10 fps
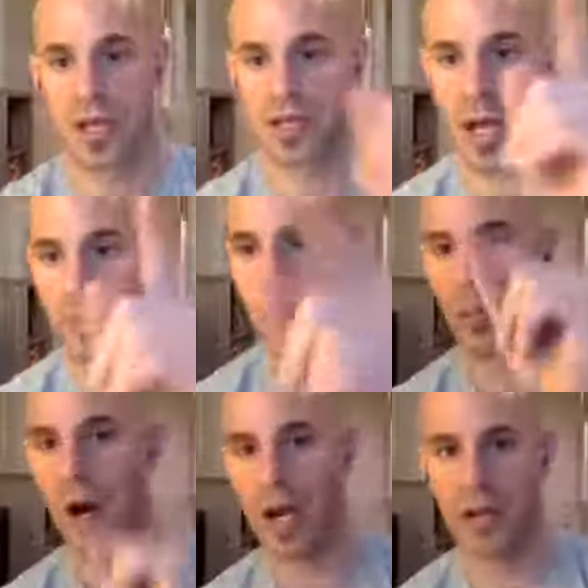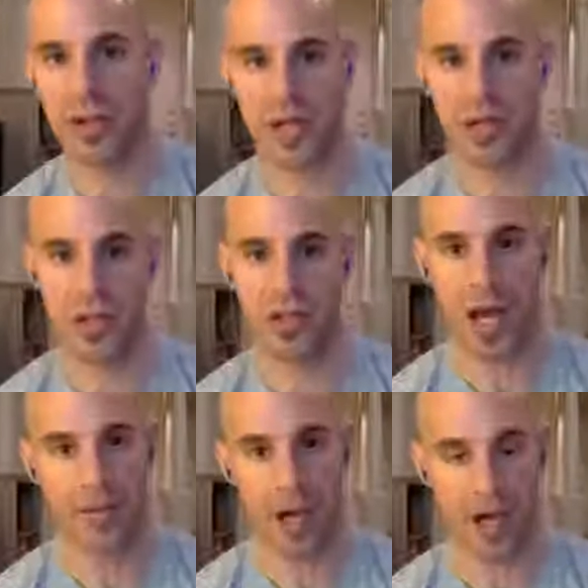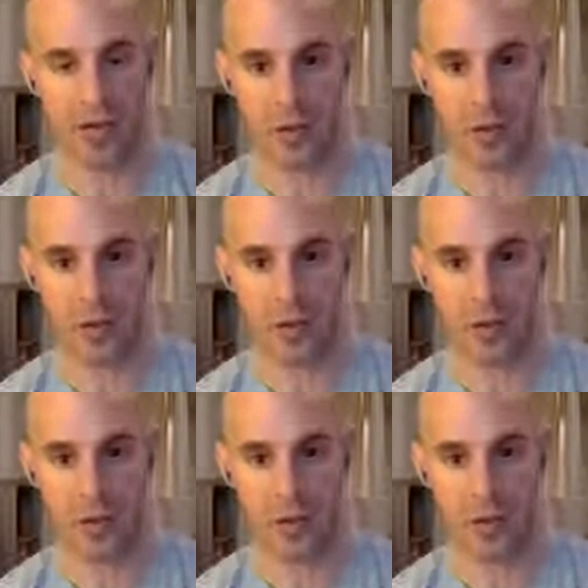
type a why or yes in the chat box